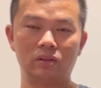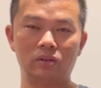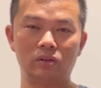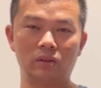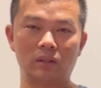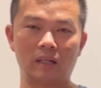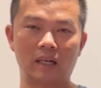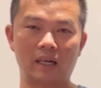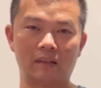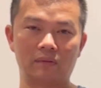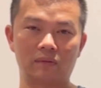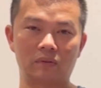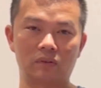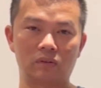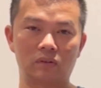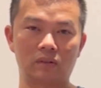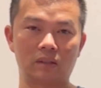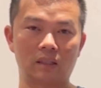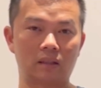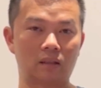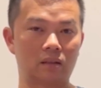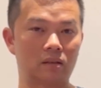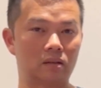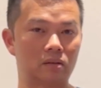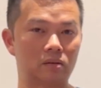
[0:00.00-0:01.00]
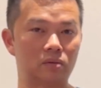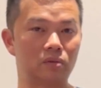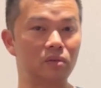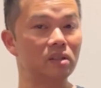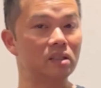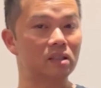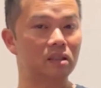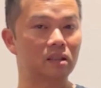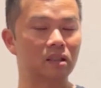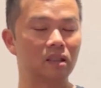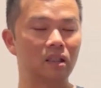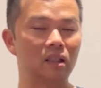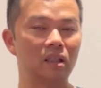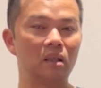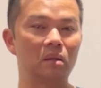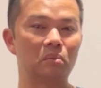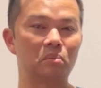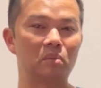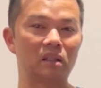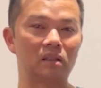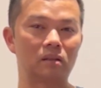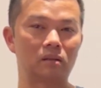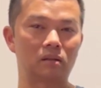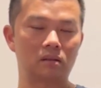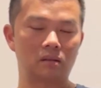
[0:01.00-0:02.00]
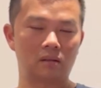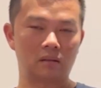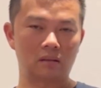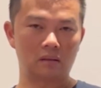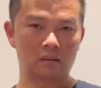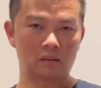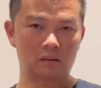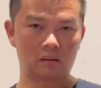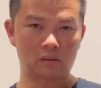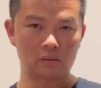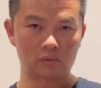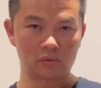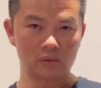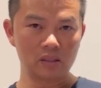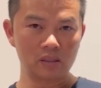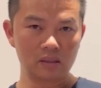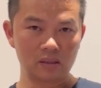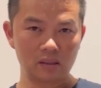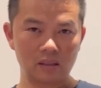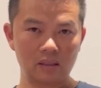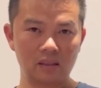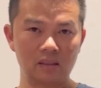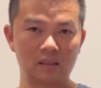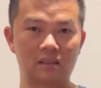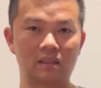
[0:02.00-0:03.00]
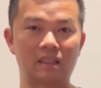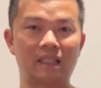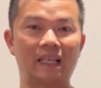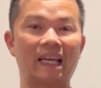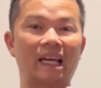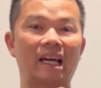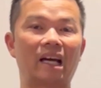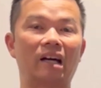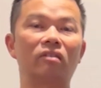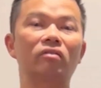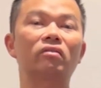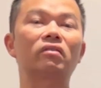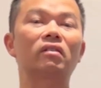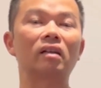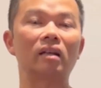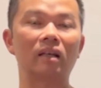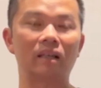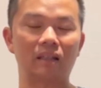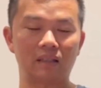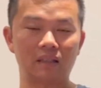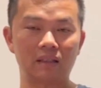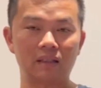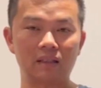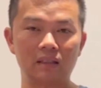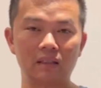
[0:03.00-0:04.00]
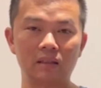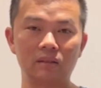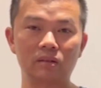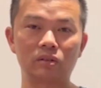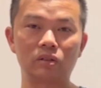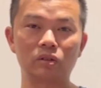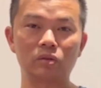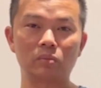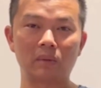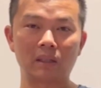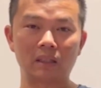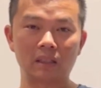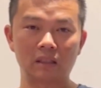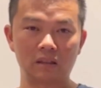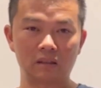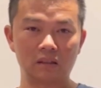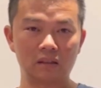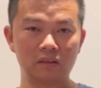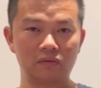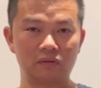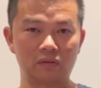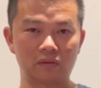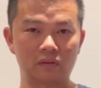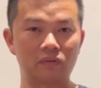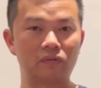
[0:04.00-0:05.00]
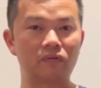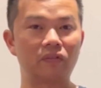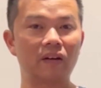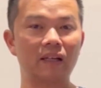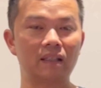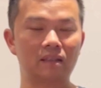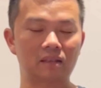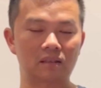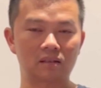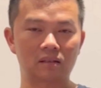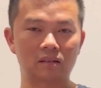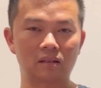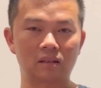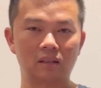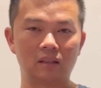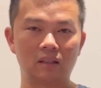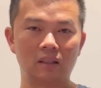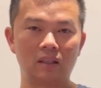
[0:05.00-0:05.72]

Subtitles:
have to take a risk, but the risk is calculated into many different factors.